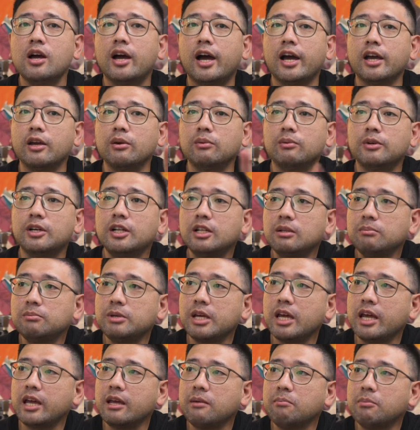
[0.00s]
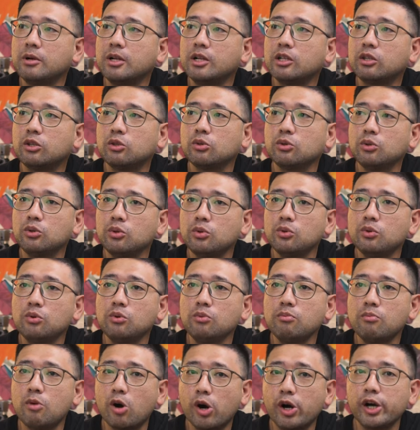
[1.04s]
I will be able to do
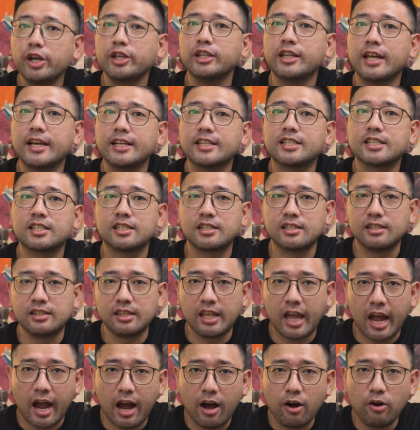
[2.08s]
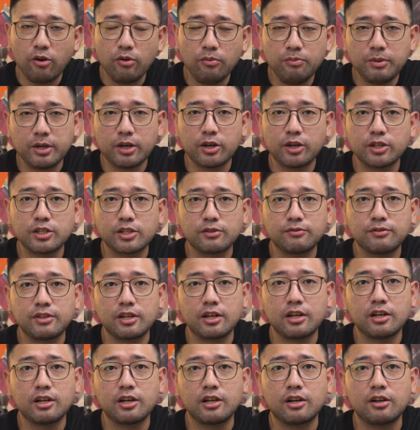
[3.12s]
more tests now because of
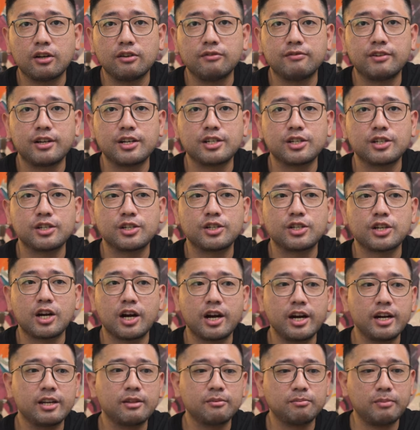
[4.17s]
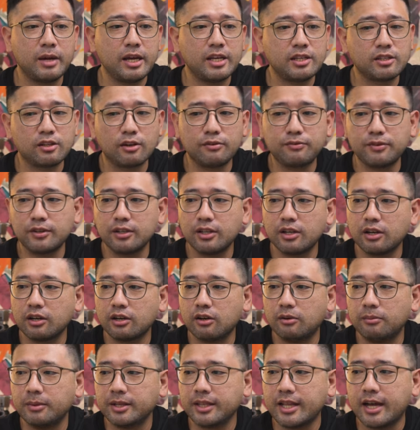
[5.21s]
the conversion chart based off on the
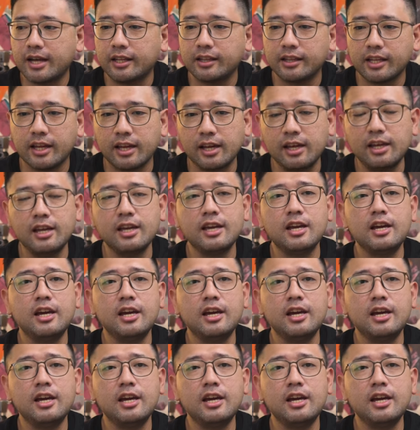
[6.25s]
Comandante.